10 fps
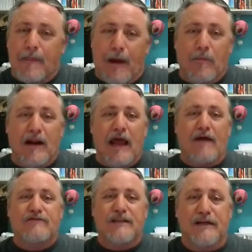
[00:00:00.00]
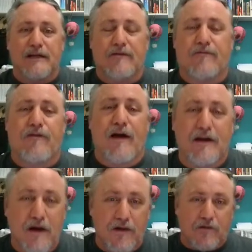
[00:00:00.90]
I'm going to have to find
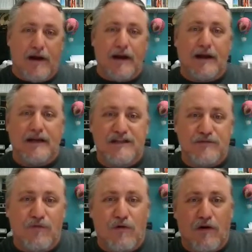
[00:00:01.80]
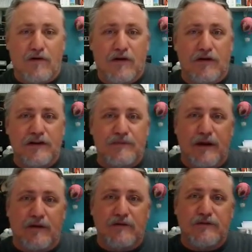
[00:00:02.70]
another way to get some more courage
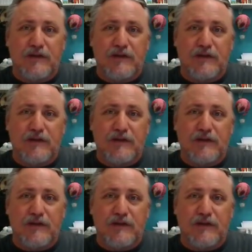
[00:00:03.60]
medals,